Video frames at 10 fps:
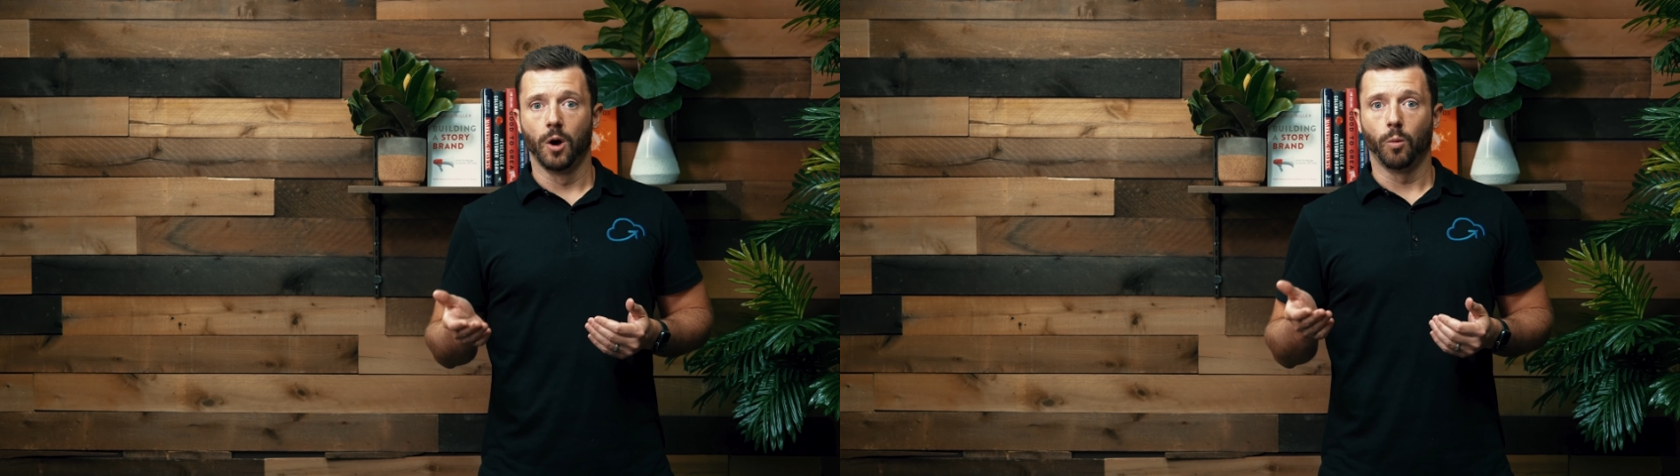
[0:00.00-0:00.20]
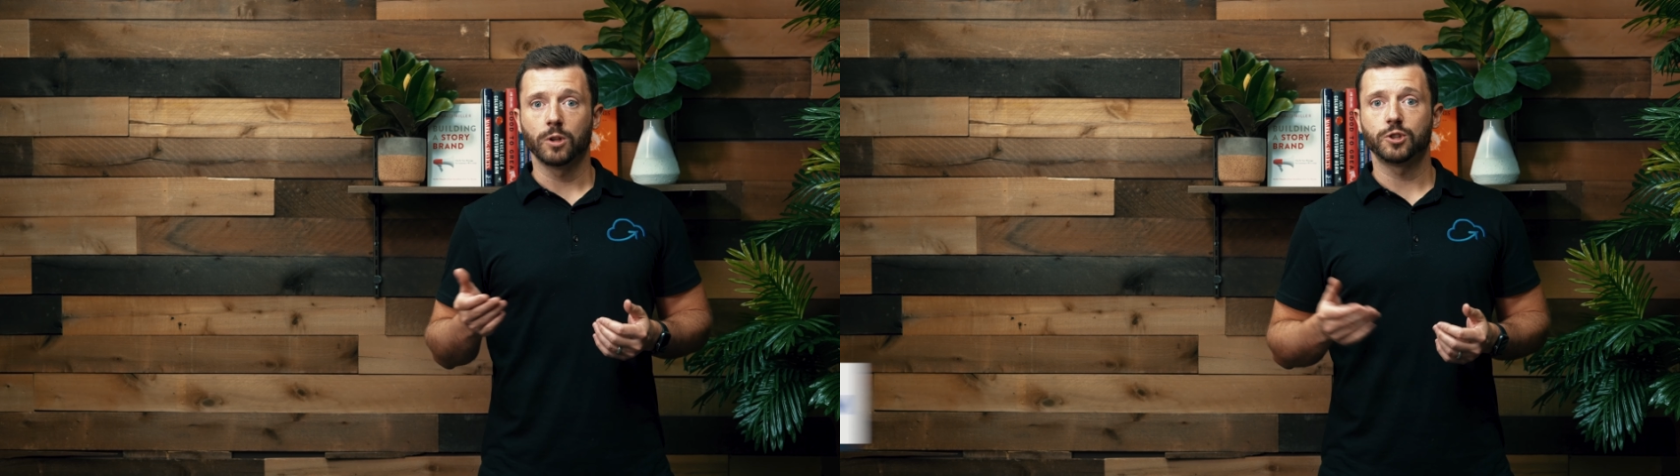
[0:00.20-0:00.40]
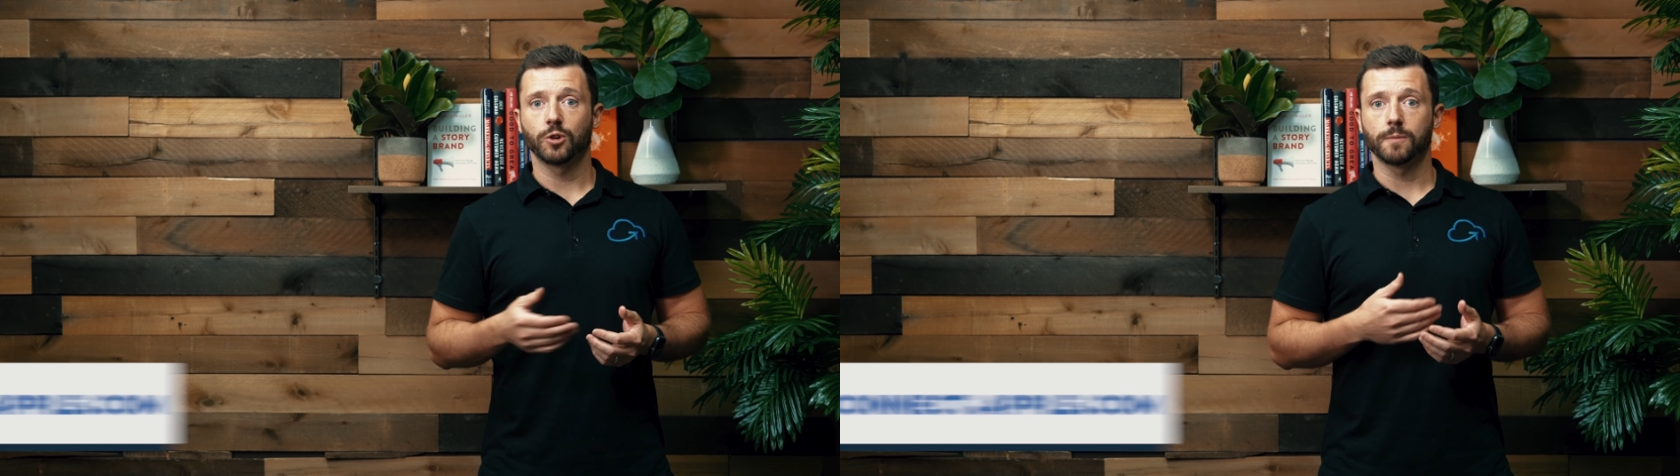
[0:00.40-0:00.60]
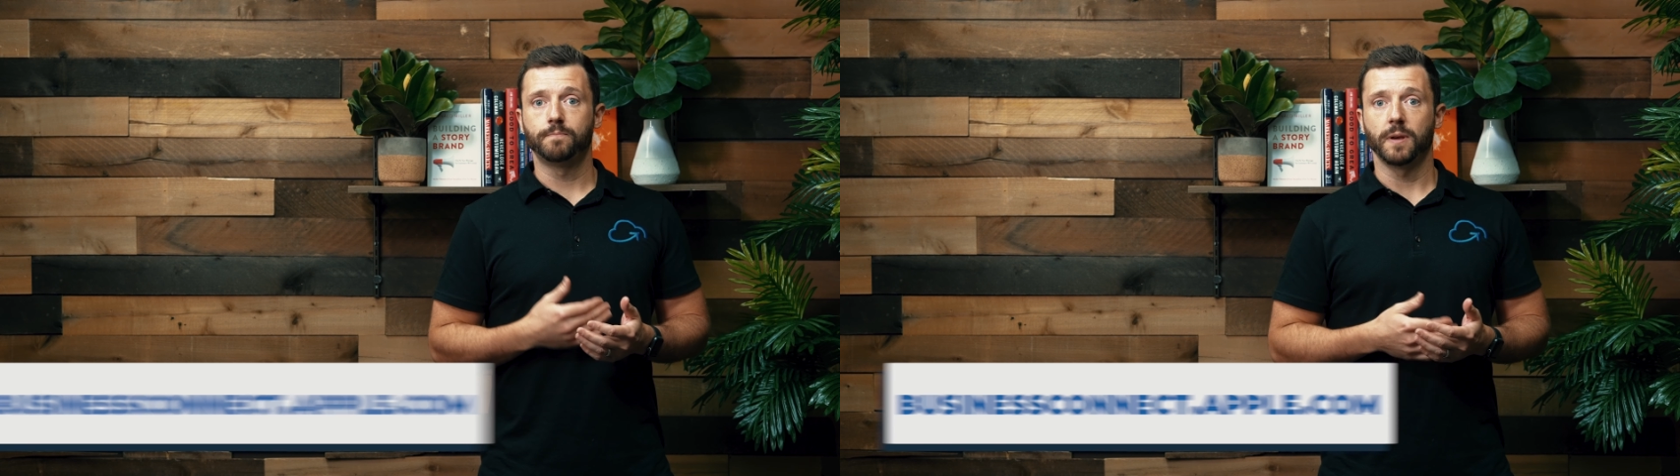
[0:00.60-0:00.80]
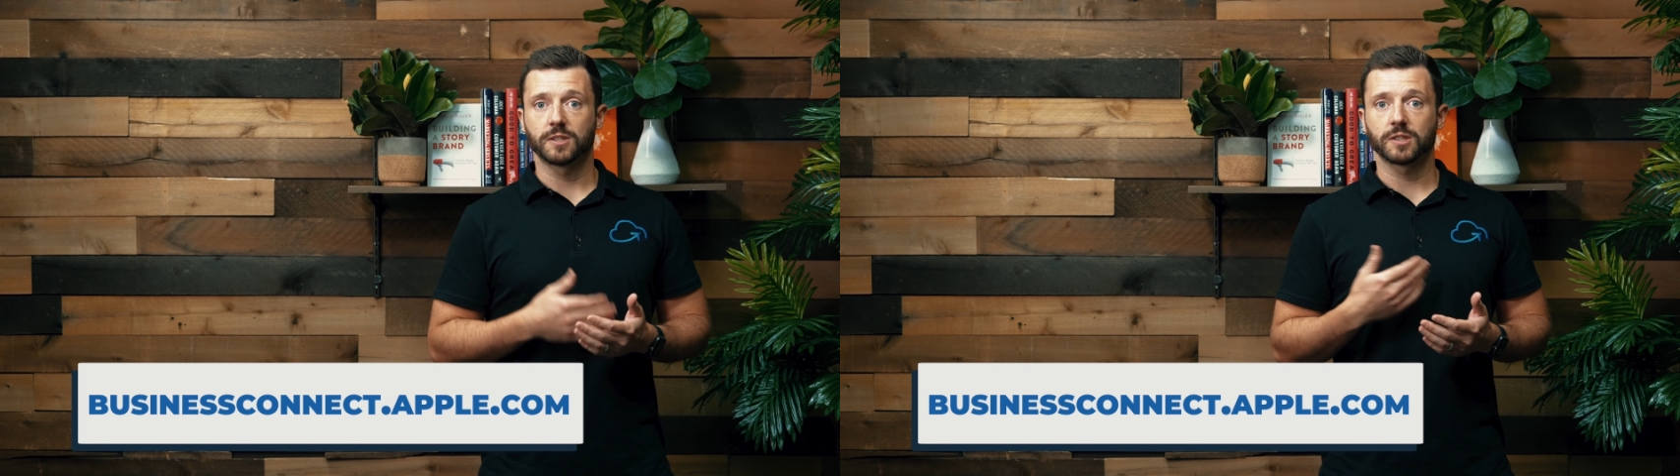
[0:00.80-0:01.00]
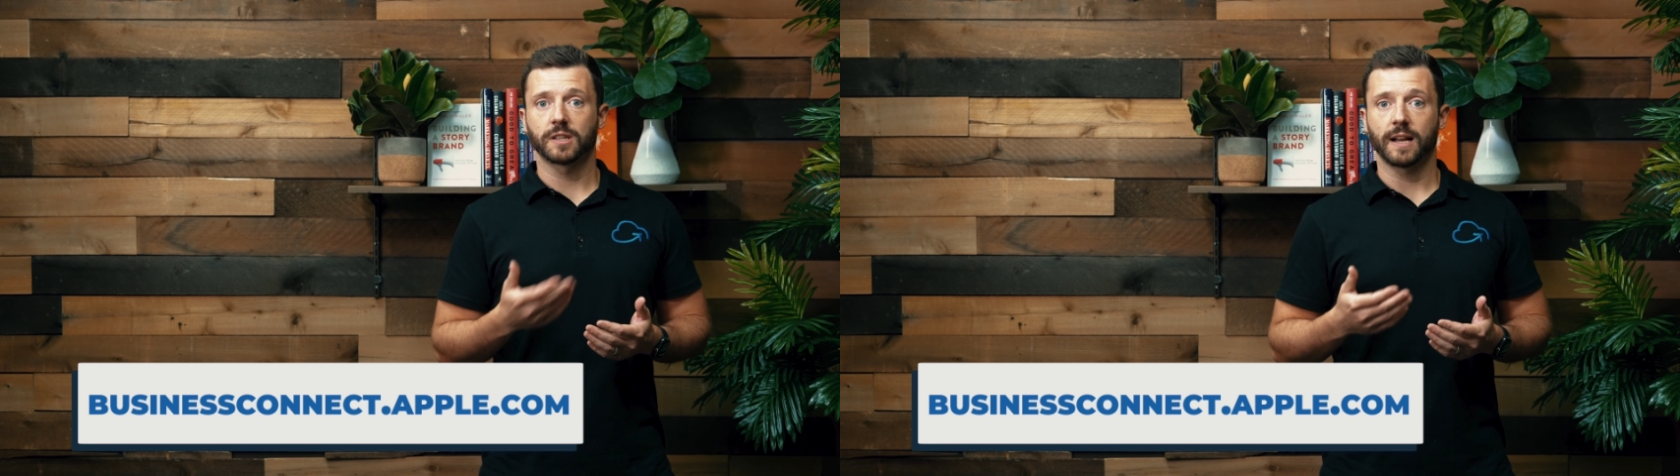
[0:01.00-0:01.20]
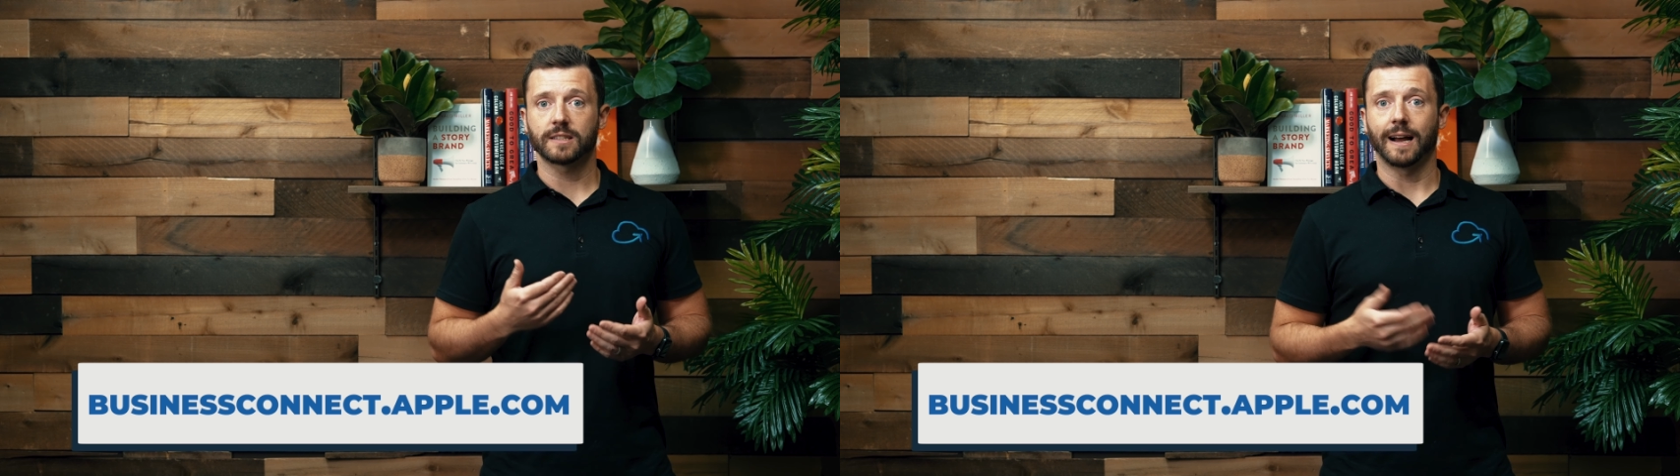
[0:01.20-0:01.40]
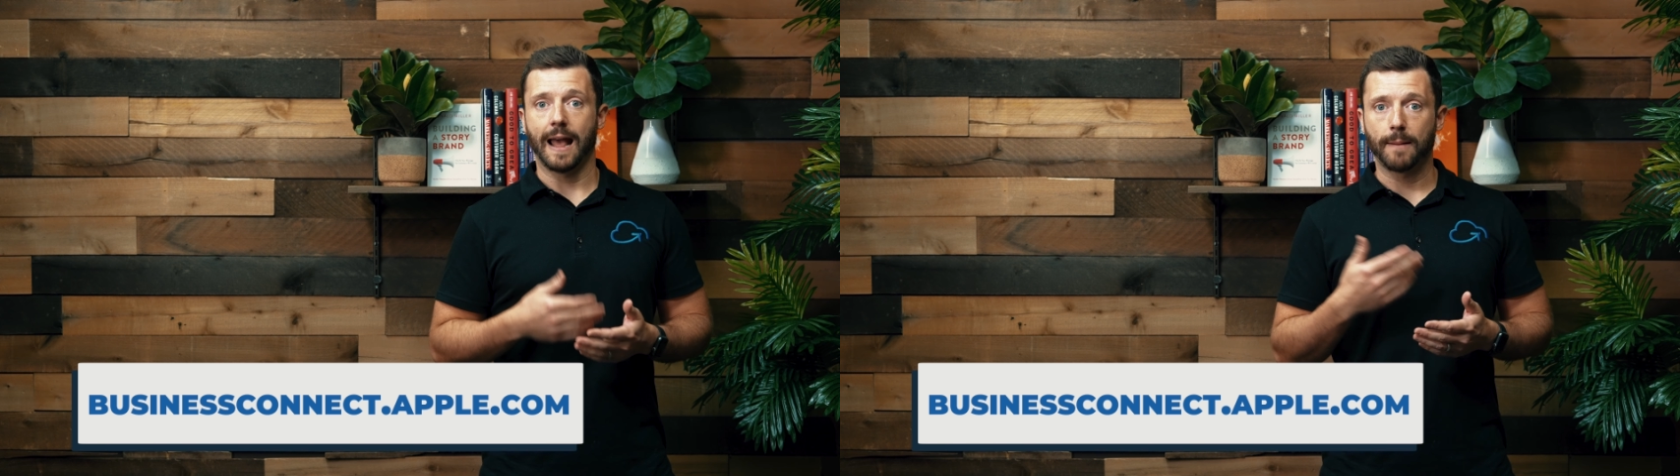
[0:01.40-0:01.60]
Once you go to
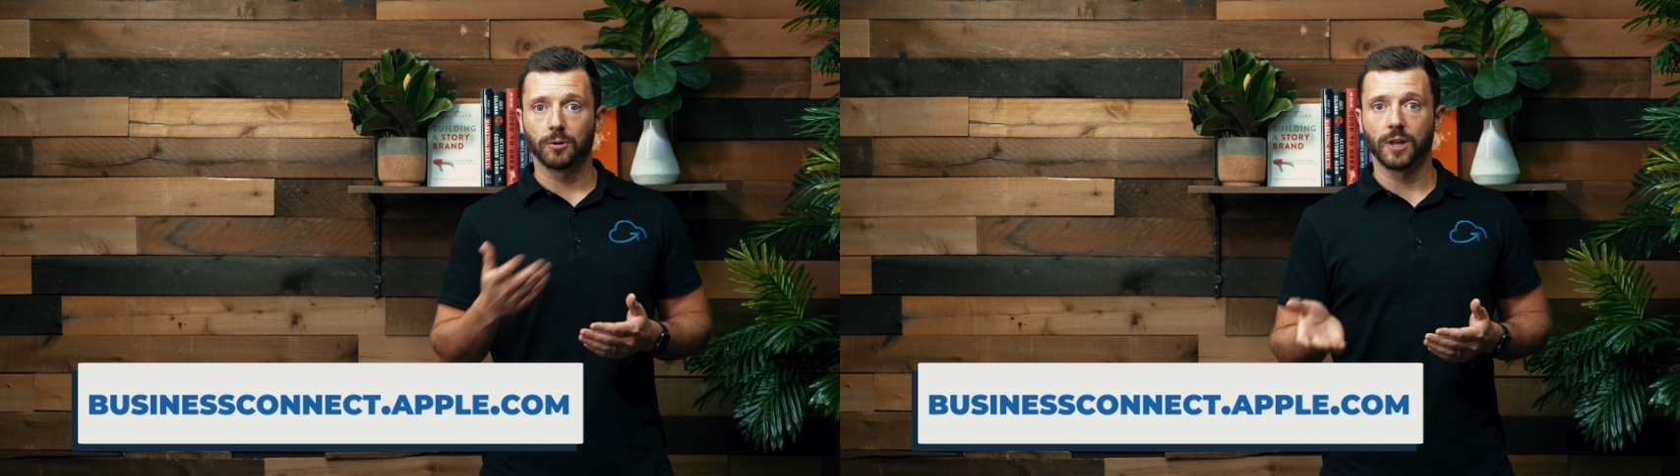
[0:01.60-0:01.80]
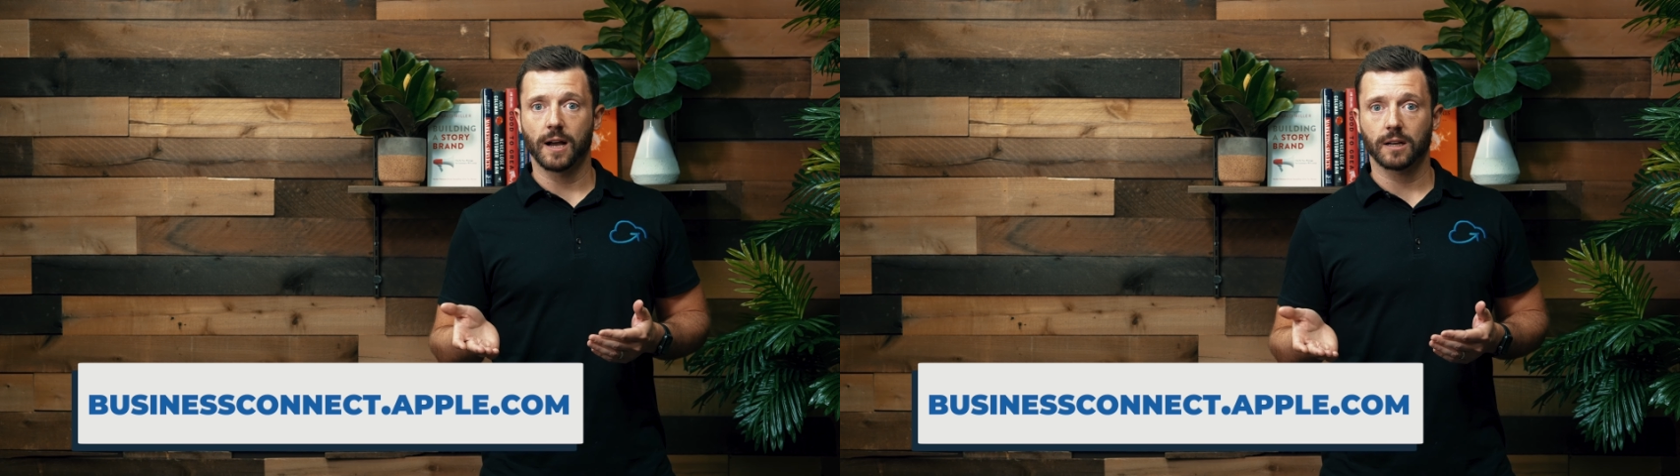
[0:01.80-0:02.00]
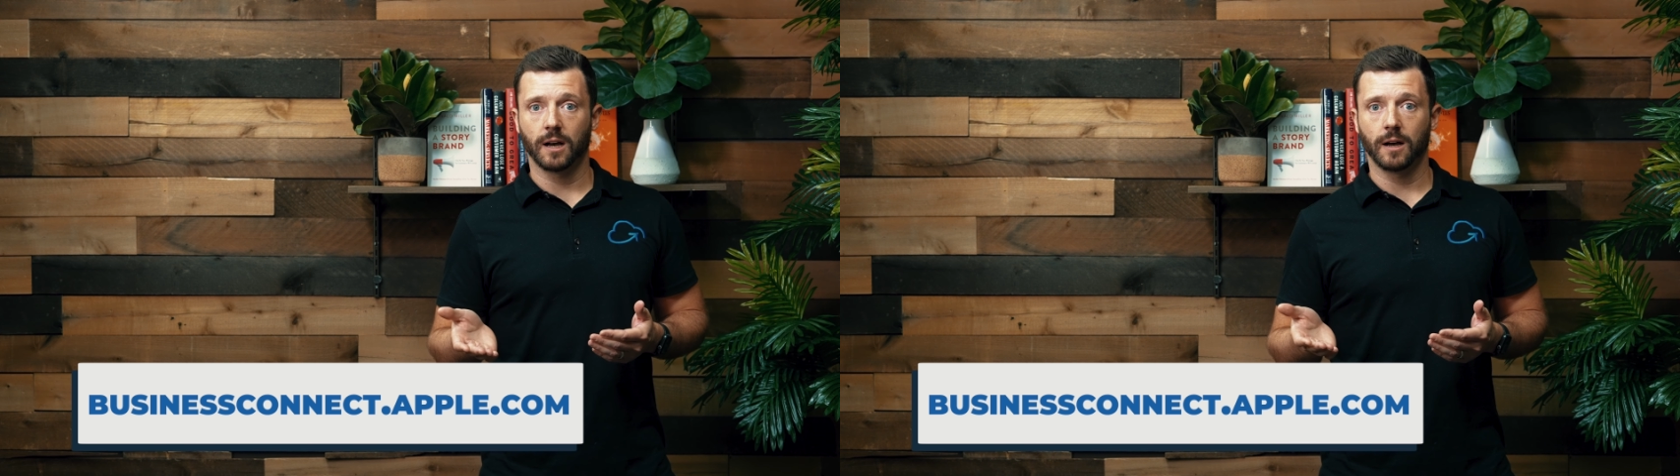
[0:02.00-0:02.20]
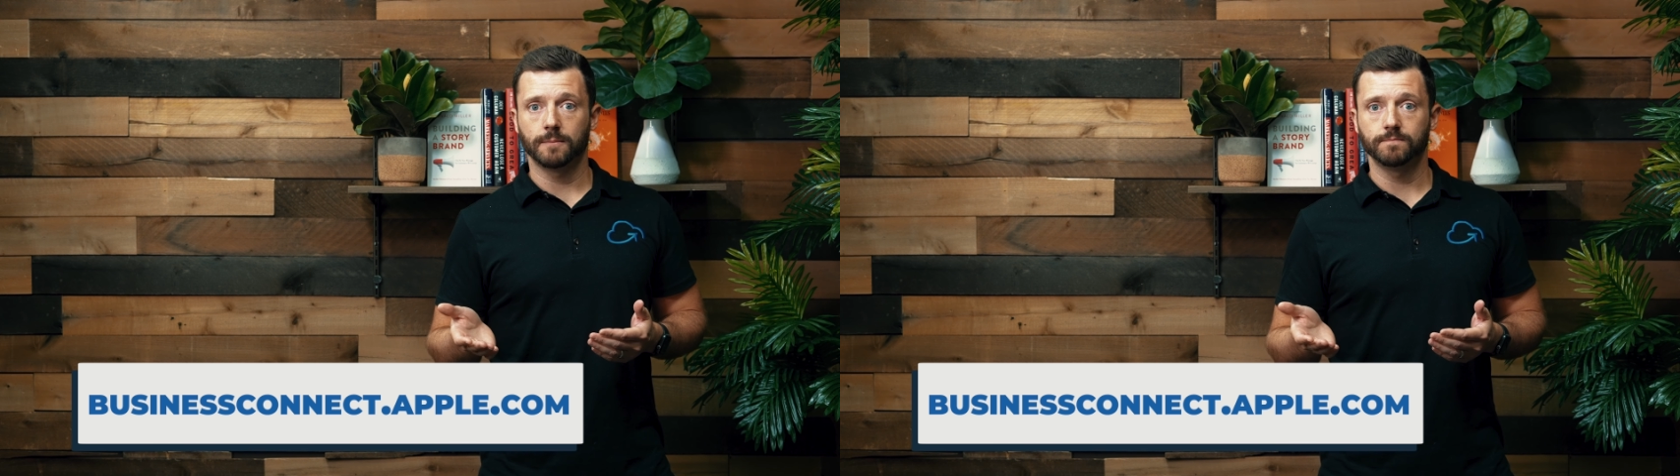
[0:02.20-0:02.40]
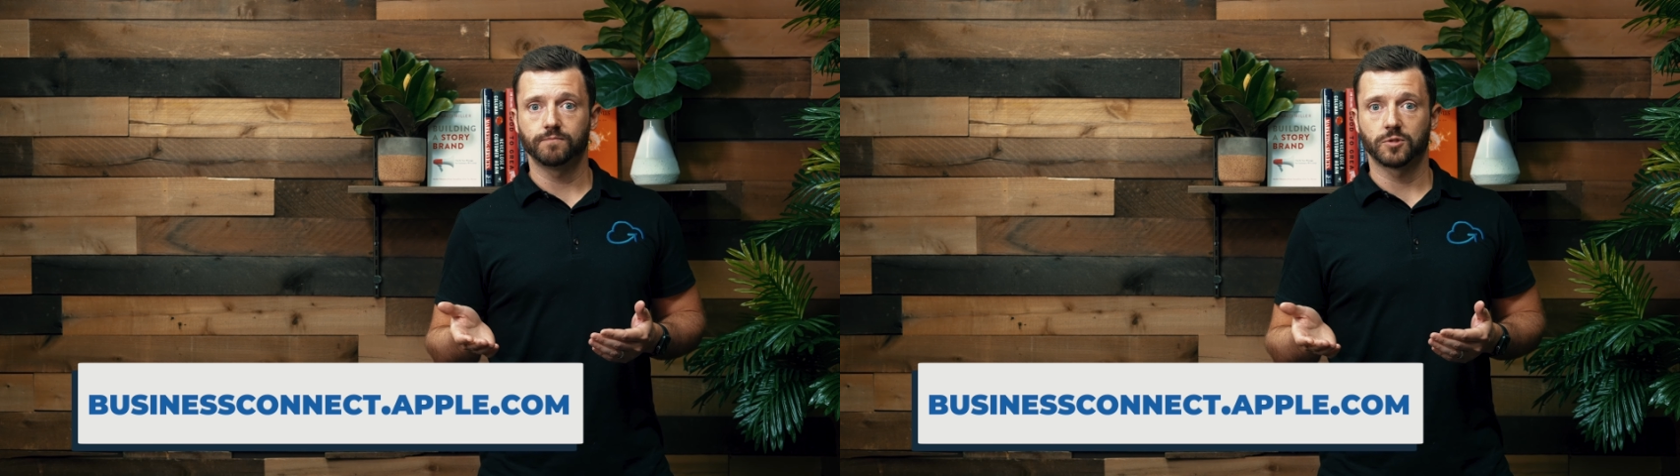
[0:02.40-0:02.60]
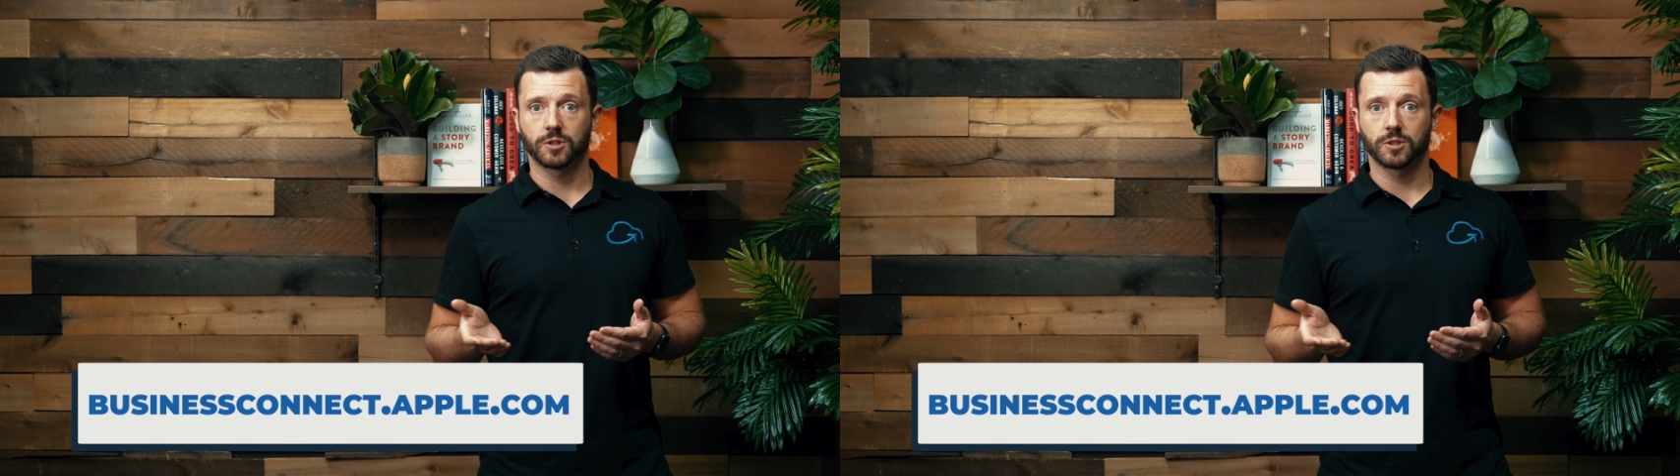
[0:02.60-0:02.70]
businessconnect.apple.com